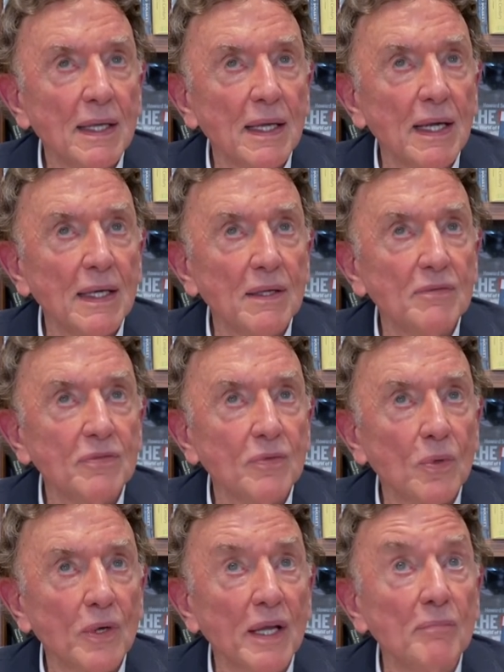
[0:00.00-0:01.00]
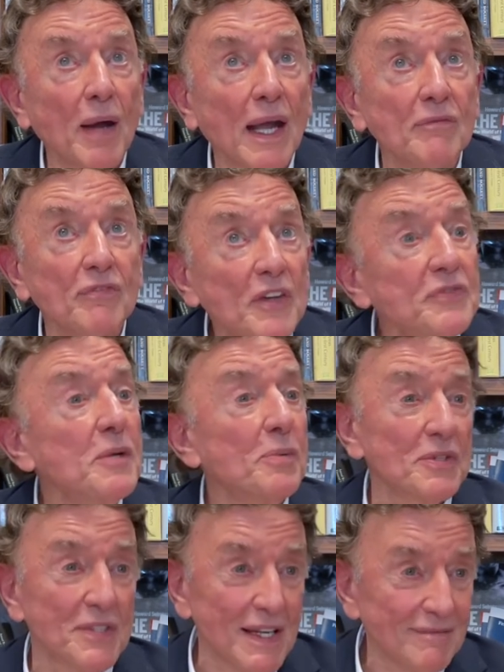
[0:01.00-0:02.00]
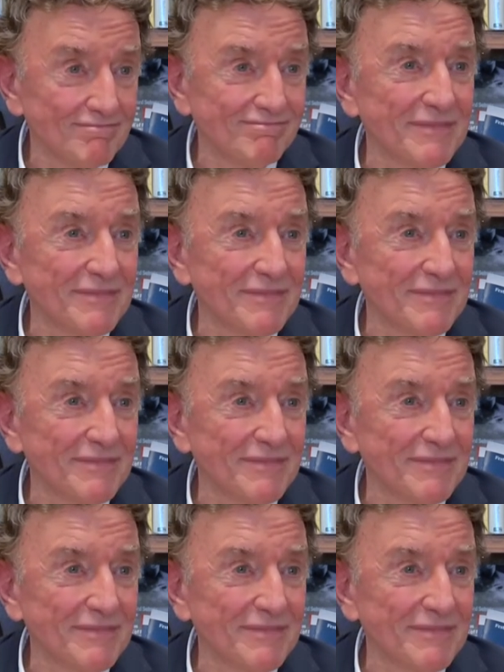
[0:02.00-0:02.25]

80, 40, by 50%,